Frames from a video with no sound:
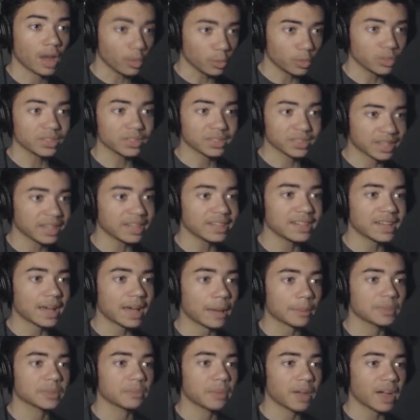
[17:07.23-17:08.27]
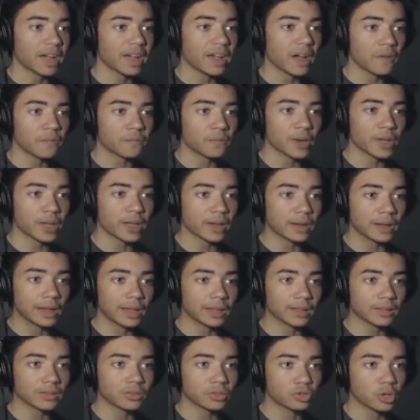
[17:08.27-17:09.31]
I was kidnapped by a freaking
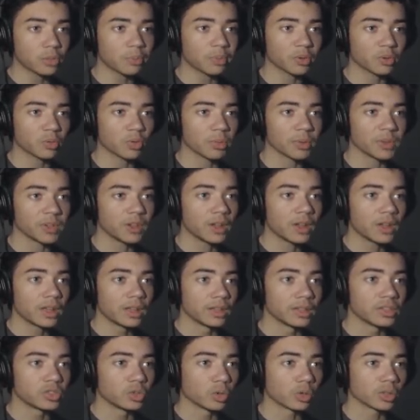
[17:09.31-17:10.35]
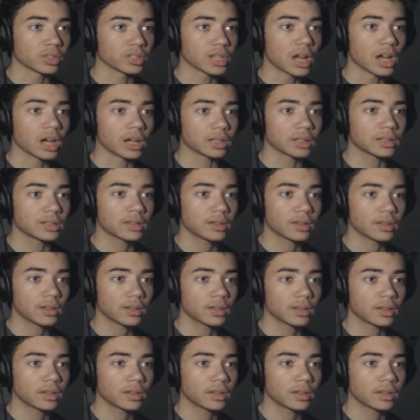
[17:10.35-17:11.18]
like stripper woman. This door is locked.